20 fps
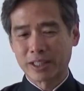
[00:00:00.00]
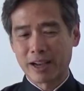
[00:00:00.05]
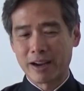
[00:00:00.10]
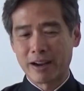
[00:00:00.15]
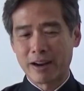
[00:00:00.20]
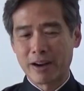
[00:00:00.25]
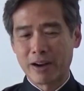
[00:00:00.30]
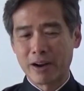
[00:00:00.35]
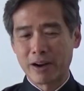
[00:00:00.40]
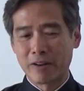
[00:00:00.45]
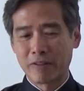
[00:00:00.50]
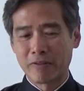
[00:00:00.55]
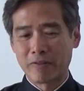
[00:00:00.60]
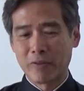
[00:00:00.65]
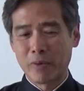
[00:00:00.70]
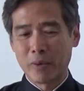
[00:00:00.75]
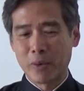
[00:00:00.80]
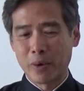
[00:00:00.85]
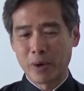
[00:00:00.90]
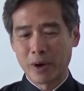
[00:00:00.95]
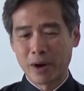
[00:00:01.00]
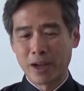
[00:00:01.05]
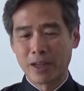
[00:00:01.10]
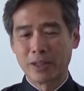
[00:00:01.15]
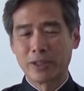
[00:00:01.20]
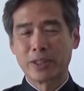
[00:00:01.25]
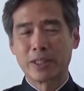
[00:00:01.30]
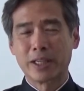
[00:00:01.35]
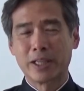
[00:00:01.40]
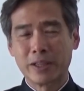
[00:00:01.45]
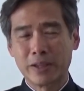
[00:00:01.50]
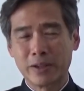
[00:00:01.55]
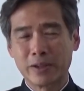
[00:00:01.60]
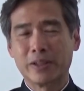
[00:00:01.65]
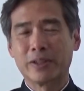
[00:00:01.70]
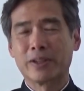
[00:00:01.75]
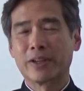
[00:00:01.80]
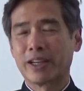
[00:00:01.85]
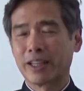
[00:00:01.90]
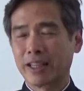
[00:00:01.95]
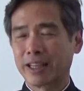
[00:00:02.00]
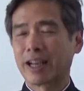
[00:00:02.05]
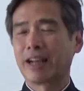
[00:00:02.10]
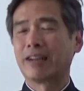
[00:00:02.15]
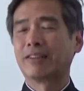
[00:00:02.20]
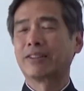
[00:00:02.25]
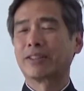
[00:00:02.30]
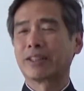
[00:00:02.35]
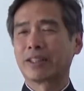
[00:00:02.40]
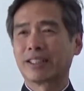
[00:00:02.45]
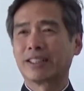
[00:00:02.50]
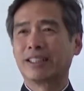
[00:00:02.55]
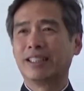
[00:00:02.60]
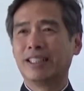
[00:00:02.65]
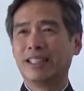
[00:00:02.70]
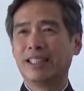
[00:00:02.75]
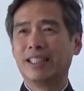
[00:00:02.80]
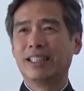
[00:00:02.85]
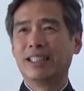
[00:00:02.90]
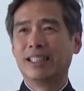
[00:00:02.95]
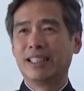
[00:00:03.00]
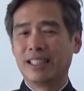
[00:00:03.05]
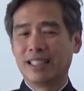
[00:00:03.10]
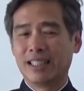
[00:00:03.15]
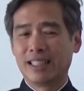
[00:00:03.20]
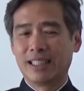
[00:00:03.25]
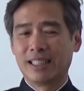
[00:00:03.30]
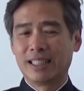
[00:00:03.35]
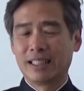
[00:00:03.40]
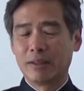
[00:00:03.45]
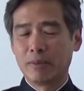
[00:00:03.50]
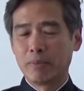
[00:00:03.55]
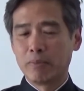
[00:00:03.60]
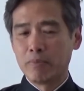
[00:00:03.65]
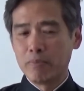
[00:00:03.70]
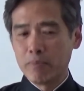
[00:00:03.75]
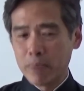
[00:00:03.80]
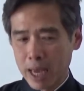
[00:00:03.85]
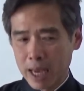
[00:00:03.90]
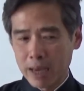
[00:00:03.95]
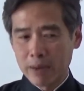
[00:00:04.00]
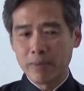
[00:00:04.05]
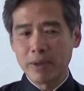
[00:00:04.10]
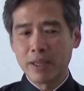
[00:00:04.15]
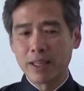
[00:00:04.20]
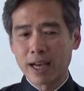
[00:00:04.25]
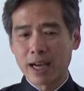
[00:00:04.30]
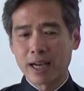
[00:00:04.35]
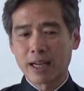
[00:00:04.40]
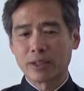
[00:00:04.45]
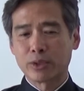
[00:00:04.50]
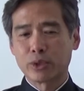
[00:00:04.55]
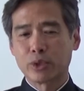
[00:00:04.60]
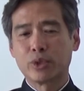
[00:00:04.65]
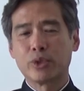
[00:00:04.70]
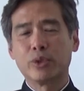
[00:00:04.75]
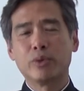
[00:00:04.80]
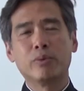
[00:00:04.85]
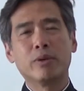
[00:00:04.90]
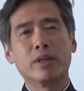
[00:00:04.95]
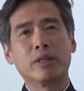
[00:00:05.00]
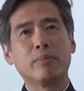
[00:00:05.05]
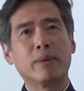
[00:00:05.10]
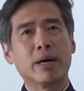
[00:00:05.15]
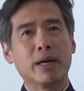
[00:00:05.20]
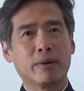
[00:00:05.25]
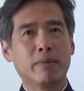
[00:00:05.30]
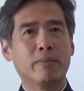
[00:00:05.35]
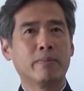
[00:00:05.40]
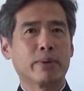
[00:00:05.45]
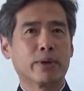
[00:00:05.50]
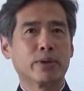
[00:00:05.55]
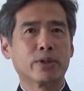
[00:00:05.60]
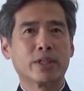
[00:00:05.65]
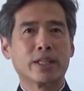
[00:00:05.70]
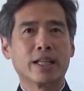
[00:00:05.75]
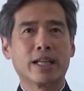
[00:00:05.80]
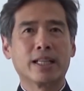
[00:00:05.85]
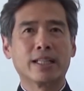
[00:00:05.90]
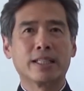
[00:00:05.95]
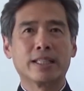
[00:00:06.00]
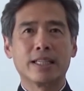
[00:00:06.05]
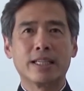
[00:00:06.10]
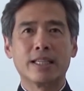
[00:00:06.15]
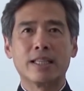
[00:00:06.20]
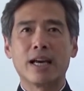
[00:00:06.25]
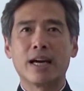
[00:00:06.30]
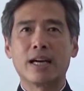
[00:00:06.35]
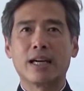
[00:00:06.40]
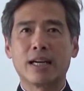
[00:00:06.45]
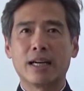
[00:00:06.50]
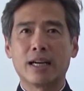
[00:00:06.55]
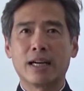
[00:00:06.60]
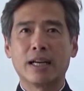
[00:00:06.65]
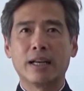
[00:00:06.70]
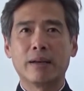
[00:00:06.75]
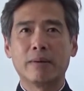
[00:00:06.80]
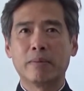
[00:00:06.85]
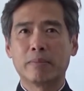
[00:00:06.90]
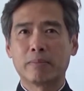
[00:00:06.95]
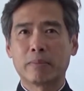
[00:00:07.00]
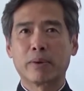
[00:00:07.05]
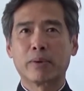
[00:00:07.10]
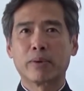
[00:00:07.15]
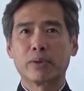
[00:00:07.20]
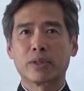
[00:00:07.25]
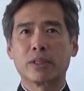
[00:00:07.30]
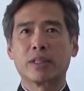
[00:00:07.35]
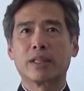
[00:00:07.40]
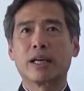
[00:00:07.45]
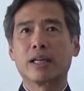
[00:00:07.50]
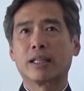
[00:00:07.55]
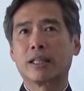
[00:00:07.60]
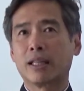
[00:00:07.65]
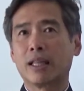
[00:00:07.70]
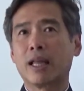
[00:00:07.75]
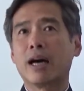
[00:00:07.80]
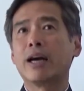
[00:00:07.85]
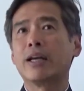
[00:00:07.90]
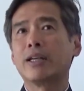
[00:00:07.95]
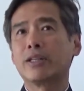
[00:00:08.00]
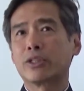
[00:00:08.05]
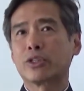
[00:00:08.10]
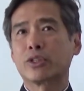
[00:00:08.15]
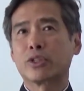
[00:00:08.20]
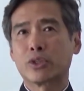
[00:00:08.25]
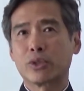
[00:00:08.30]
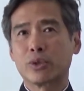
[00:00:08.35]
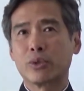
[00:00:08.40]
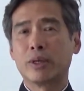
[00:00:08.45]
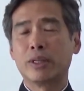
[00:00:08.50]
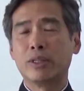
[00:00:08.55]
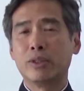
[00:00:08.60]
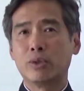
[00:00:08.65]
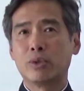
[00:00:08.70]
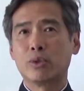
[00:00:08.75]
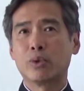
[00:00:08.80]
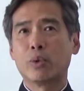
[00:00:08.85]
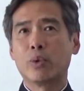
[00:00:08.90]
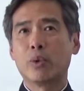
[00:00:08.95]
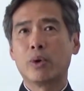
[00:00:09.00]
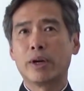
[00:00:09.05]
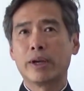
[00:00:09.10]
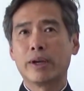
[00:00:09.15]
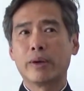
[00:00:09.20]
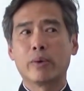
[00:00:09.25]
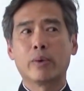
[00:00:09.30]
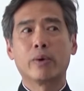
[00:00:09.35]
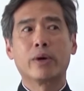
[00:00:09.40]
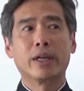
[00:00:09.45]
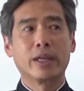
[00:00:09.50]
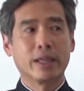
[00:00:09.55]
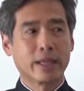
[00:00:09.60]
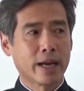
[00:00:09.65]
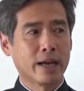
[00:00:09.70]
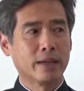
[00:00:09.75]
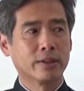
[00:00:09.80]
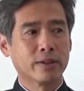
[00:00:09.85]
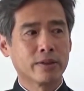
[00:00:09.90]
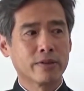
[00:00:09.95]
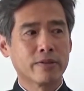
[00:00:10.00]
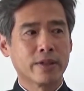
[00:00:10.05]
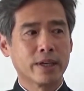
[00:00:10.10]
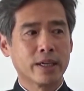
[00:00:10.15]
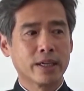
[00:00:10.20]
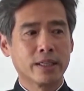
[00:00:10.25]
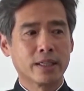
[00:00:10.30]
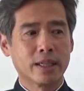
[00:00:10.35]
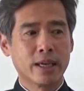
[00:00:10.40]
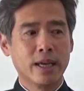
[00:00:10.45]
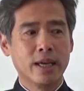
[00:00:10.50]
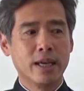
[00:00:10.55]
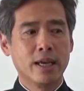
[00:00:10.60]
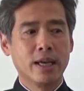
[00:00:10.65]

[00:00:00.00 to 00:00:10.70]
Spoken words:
that are for a singular encounter. Maybe that has to do with my own personality, that I am a person that likes to enjoy or encounter things